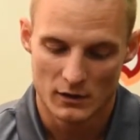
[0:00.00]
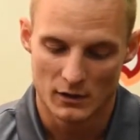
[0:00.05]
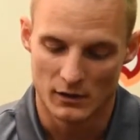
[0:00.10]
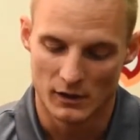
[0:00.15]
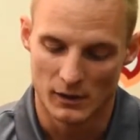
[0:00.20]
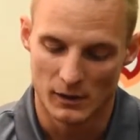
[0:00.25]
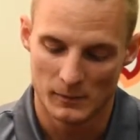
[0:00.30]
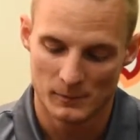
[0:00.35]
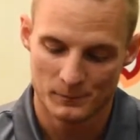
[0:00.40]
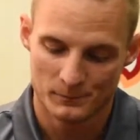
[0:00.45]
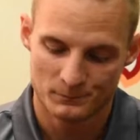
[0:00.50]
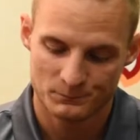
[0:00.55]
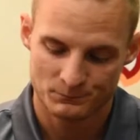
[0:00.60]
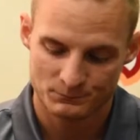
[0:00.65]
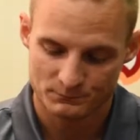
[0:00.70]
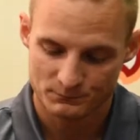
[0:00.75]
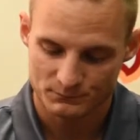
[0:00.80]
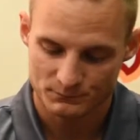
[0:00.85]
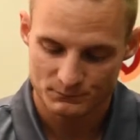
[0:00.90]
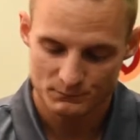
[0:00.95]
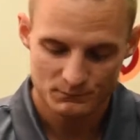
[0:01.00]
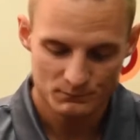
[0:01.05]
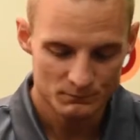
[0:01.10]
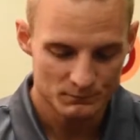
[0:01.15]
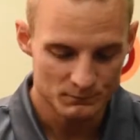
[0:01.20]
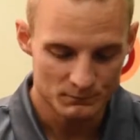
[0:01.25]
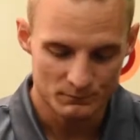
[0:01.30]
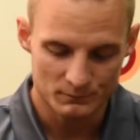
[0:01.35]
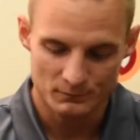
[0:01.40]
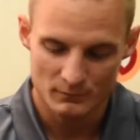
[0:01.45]

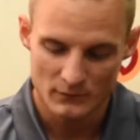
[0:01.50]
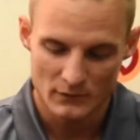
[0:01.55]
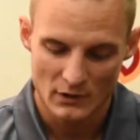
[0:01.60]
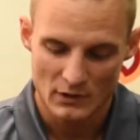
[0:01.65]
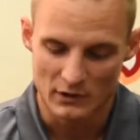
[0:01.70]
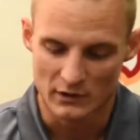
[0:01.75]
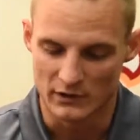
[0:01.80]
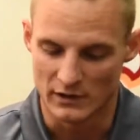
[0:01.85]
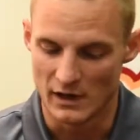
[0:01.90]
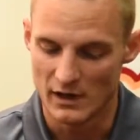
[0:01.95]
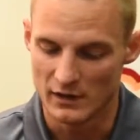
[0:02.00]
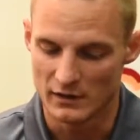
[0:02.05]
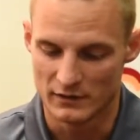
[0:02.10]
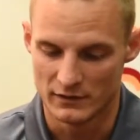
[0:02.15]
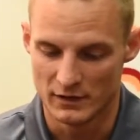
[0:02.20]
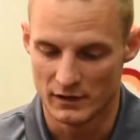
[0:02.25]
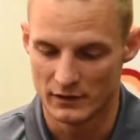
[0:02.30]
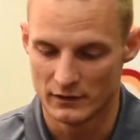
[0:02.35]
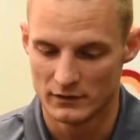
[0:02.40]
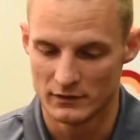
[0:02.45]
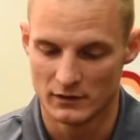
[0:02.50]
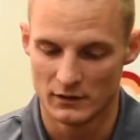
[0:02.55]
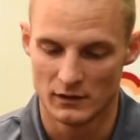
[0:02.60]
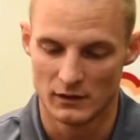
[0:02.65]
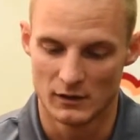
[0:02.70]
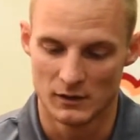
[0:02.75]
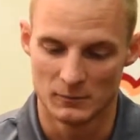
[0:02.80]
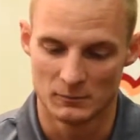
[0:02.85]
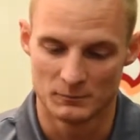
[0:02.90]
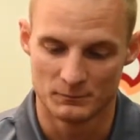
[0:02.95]
Yeah, and then
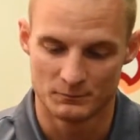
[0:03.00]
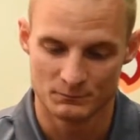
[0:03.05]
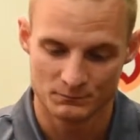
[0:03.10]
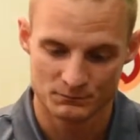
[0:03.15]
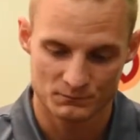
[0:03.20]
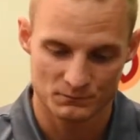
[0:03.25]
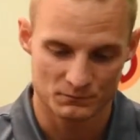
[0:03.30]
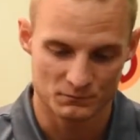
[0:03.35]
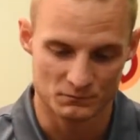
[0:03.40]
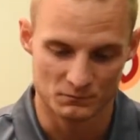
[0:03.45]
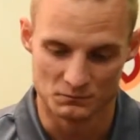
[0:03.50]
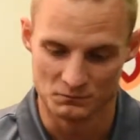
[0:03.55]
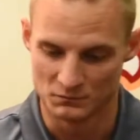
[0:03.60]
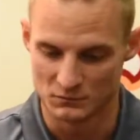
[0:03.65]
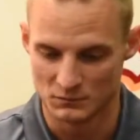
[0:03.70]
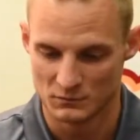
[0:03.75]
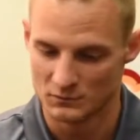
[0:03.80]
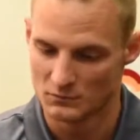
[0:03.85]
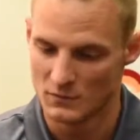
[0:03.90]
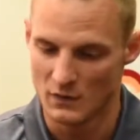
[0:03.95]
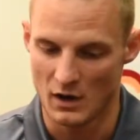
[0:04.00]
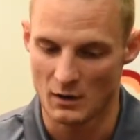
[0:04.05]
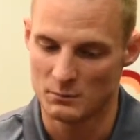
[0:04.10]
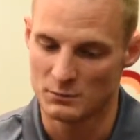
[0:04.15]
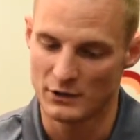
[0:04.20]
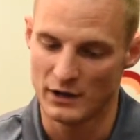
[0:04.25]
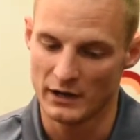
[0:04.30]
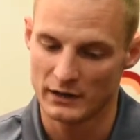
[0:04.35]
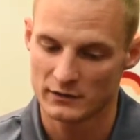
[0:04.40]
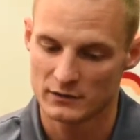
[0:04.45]
I
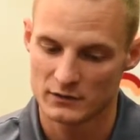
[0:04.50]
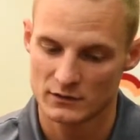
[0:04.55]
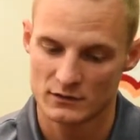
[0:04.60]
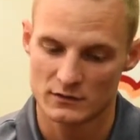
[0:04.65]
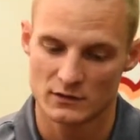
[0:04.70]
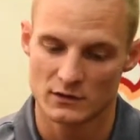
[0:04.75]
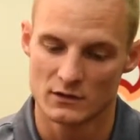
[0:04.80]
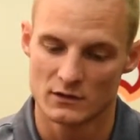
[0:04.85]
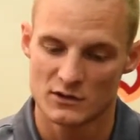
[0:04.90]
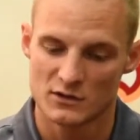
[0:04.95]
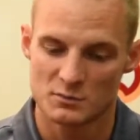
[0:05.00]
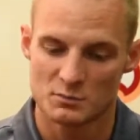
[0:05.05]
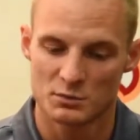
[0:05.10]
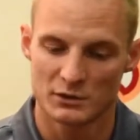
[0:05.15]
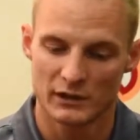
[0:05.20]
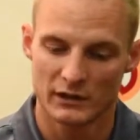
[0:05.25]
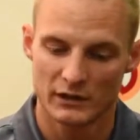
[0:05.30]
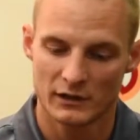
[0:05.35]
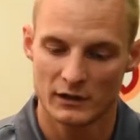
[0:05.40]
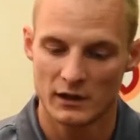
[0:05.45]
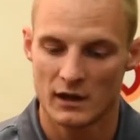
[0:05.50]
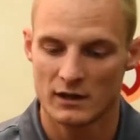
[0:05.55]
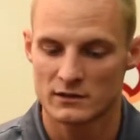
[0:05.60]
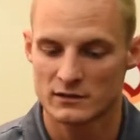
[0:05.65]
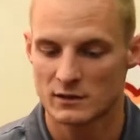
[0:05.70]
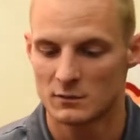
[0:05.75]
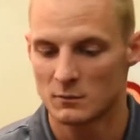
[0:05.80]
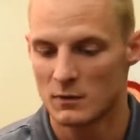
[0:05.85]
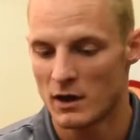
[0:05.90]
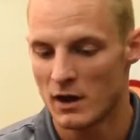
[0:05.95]
practiced in the spring, had
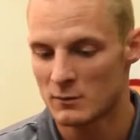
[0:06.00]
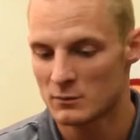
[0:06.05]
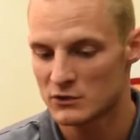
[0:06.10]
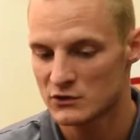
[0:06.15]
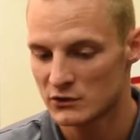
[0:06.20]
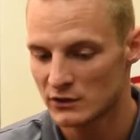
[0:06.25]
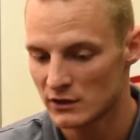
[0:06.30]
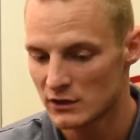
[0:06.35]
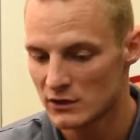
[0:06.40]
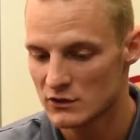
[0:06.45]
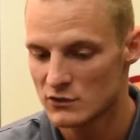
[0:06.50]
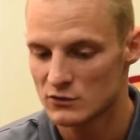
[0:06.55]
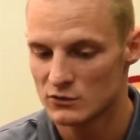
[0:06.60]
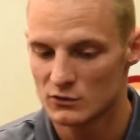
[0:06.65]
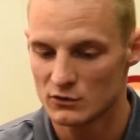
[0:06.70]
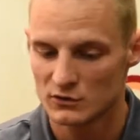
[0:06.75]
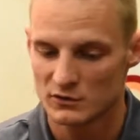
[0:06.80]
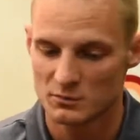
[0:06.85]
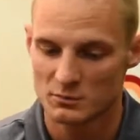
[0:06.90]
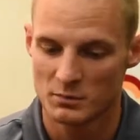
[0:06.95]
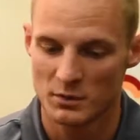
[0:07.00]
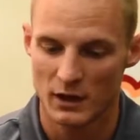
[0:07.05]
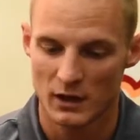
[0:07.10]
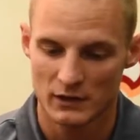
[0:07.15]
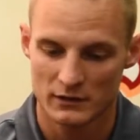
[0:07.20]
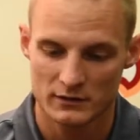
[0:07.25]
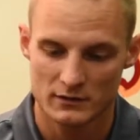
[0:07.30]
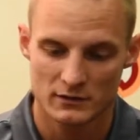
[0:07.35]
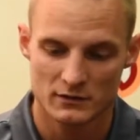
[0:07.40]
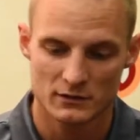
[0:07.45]
some hamstring issues,
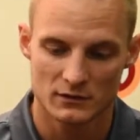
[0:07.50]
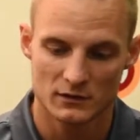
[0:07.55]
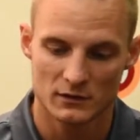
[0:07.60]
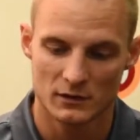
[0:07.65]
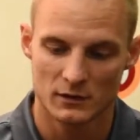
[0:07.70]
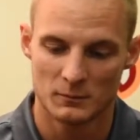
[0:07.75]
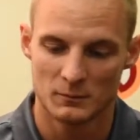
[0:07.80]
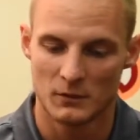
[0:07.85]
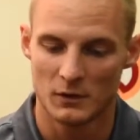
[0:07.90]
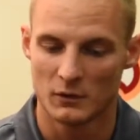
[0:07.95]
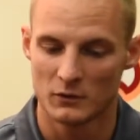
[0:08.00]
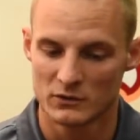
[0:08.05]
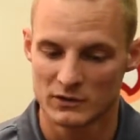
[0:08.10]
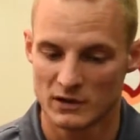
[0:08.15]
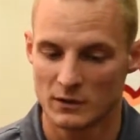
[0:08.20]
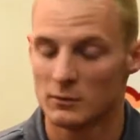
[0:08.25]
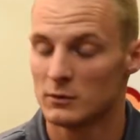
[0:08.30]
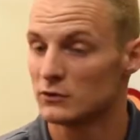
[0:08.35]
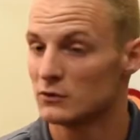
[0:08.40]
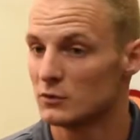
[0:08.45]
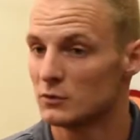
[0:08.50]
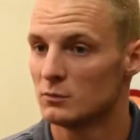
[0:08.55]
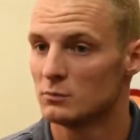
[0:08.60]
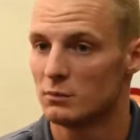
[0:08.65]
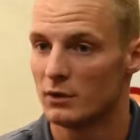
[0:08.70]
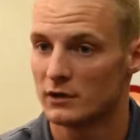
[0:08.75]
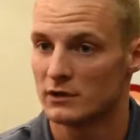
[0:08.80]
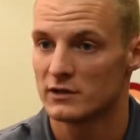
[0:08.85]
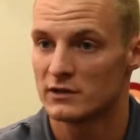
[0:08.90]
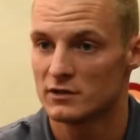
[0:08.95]
but I was able to
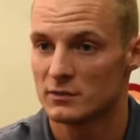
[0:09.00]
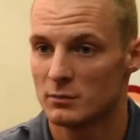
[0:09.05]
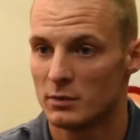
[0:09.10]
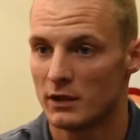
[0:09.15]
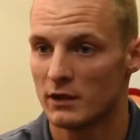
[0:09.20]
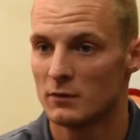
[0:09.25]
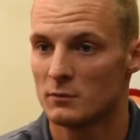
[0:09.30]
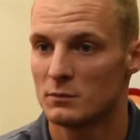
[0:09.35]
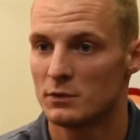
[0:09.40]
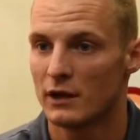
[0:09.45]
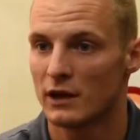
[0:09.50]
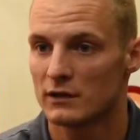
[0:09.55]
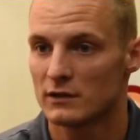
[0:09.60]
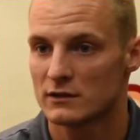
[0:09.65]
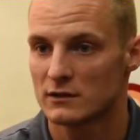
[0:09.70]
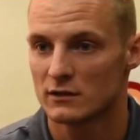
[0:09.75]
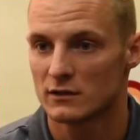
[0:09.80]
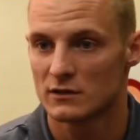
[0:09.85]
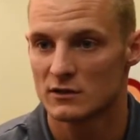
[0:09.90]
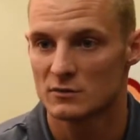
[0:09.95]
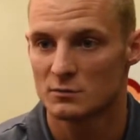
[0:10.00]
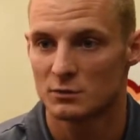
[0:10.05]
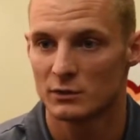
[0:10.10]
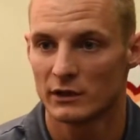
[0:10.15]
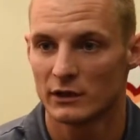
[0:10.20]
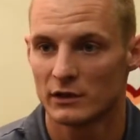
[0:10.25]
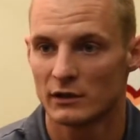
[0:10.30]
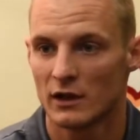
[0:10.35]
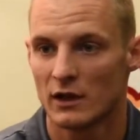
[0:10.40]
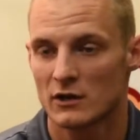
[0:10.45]
participate in practice in the
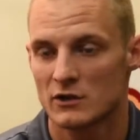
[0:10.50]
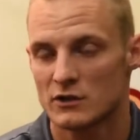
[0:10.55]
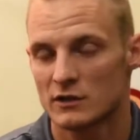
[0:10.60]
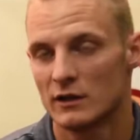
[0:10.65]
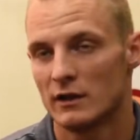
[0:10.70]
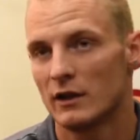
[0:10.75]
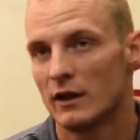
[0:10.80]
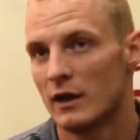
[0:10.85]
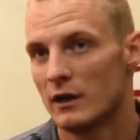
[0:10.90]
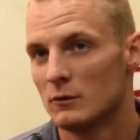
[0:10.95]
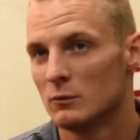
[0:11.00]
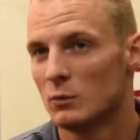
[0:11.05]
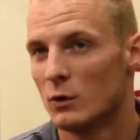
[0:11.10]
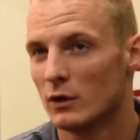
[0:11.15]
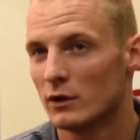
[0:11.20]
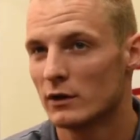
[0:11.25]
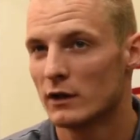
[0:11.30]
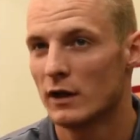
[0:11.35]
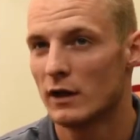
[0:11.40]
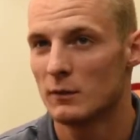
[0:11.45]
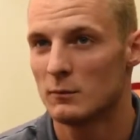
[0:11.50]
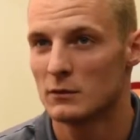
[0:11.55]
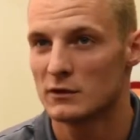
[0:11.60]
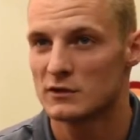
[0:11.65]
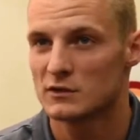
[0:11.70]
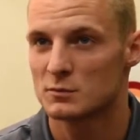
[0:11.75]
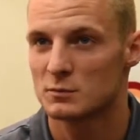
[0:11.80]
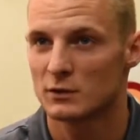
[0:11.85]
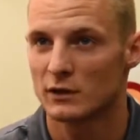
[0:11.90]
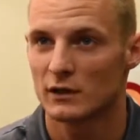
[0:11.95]
spring. Actually had one game in the
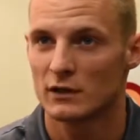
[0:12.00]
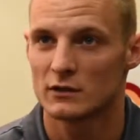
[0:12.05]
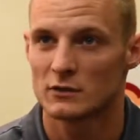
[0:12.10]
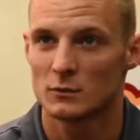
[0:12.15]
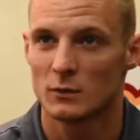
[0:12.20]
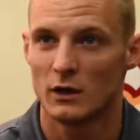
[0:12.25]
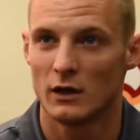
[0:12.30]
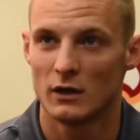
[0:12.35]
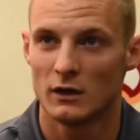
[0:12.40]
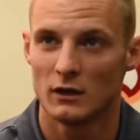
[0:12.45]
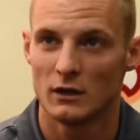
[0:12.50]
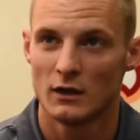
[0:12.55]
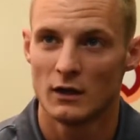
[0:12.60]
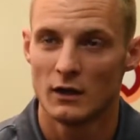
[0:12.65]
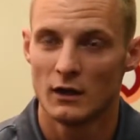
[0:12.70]
spring as well.